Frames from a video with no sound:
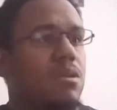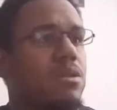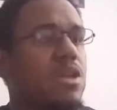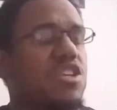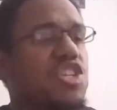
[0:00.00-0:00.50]

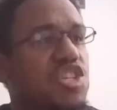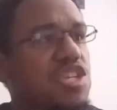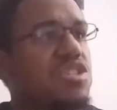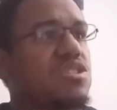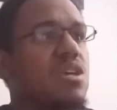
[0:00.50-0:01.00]
That's
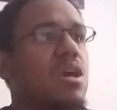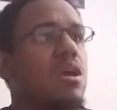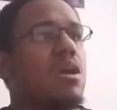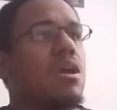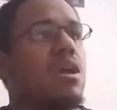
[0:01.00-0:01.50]
just...
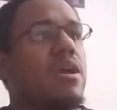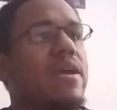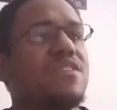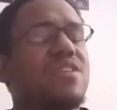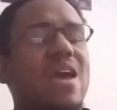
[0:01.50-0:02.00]

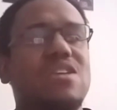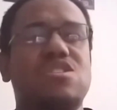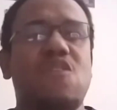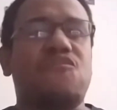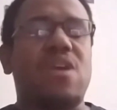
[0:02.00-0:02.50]
It's
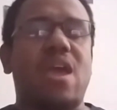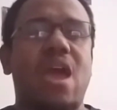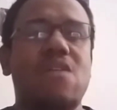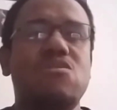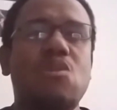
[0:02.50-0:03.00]
as if they
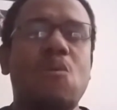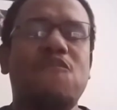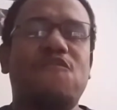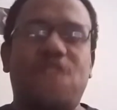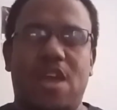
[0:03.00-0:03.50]
had no
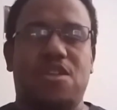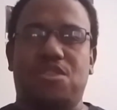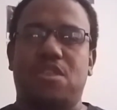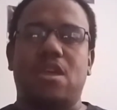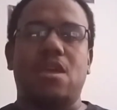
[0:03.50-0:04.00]

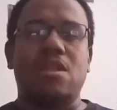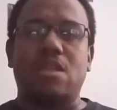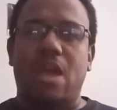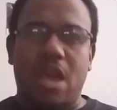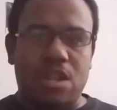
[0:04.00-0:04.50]
faith
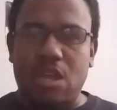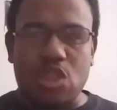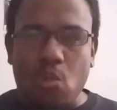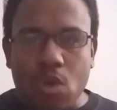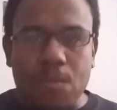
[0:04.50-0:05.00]
in any of
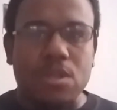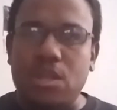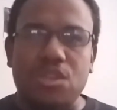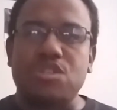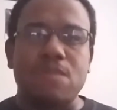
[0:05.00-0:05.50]
the women
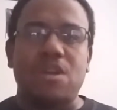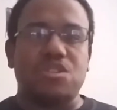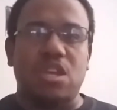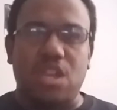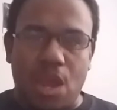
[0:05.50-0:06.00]
in this match
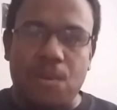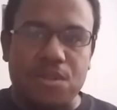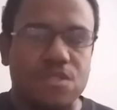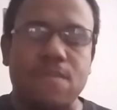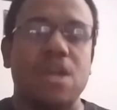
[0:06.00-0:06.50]
to carry
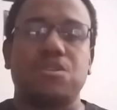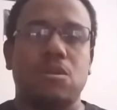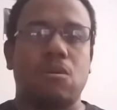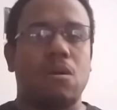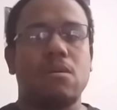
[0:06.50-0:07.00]
this match
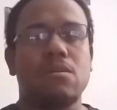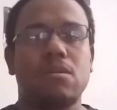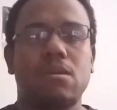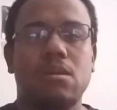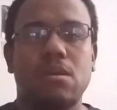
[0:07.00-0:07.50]
at all.
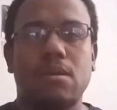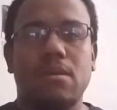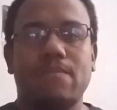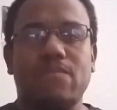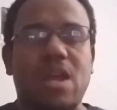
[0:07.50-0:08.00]

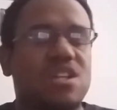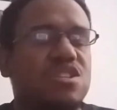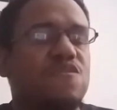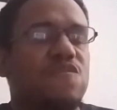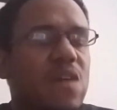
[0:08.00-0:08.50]
I
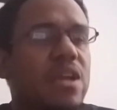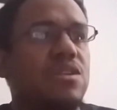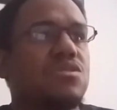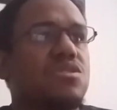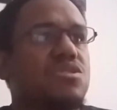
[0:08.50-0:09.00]
just find
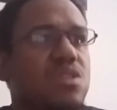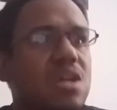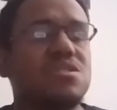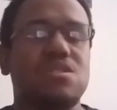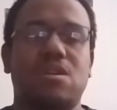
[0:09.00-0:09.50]
it
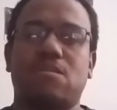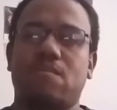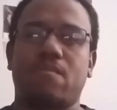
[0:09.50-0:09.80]
disgusting.